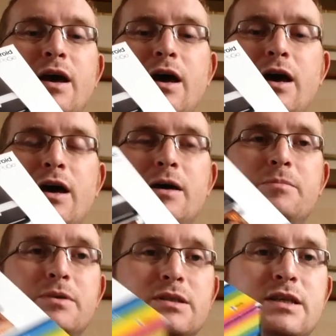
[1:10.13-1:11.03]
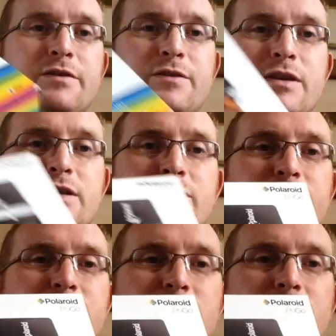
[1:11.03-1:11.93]
But definitely
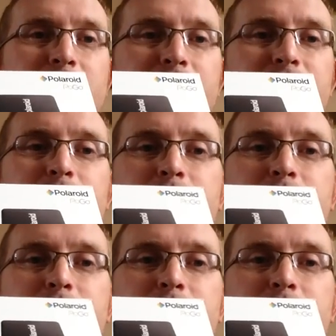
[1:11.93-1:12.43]
something to look out for.